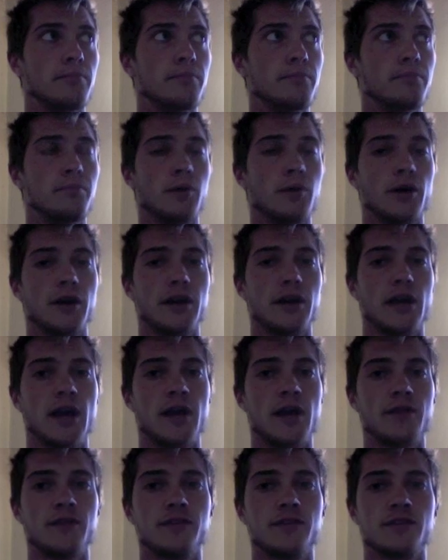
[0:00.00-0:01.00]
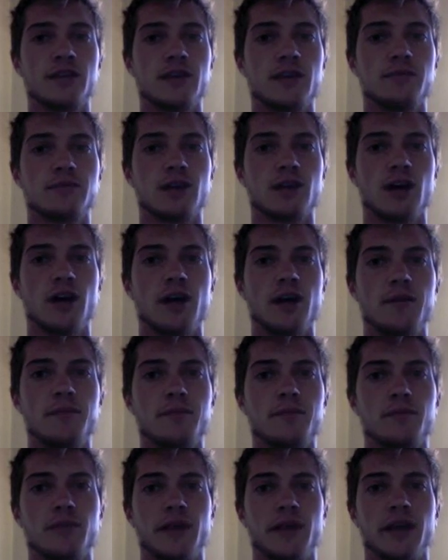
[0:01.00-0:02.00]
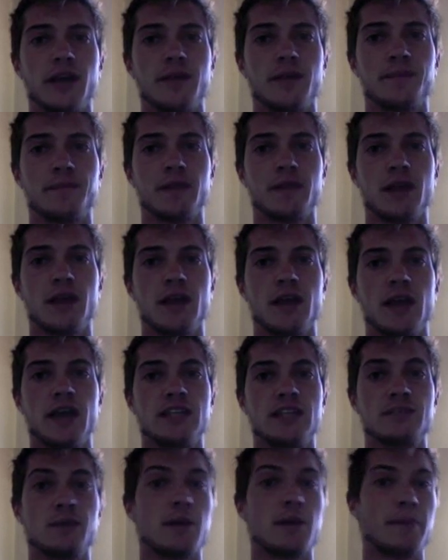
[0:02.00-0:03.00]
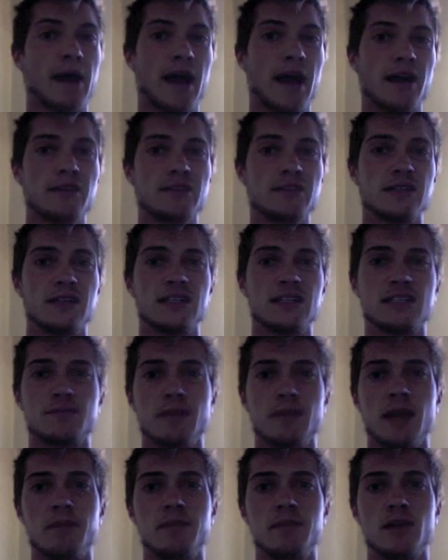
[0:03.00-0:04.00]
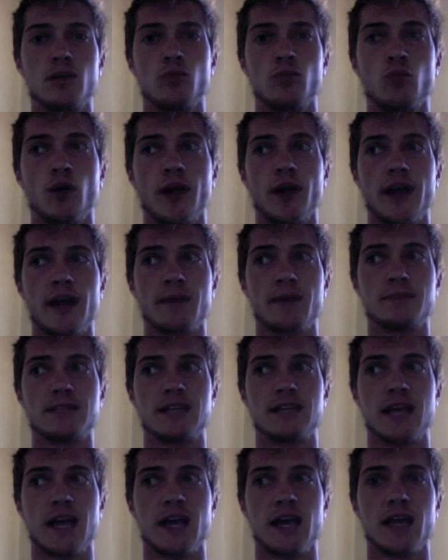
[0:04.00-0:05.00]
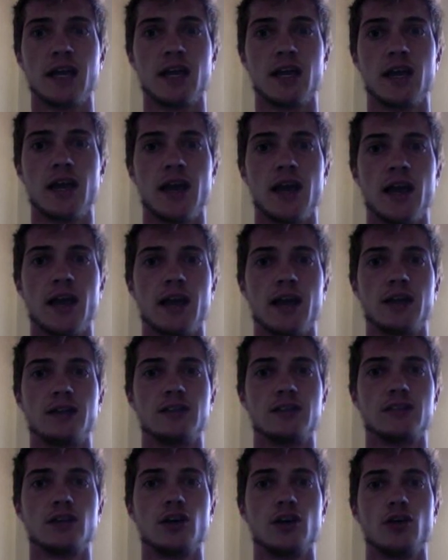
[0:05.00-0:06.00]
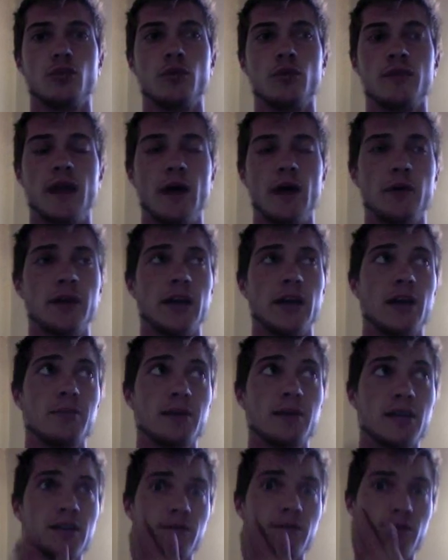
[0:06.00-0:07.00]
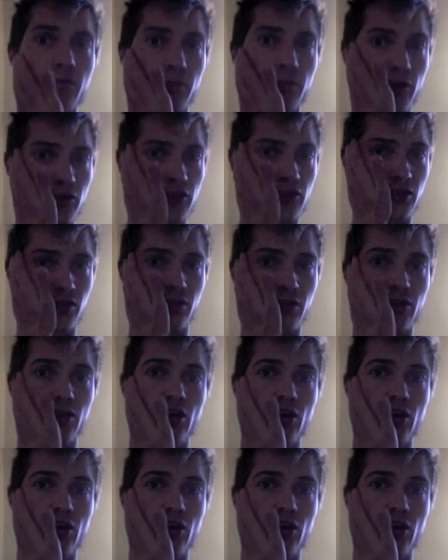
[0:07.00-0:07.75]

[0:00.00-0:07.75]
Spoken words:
But at the same time, like, it's my past and it's made me what I am today. And without it, I'd be a different person.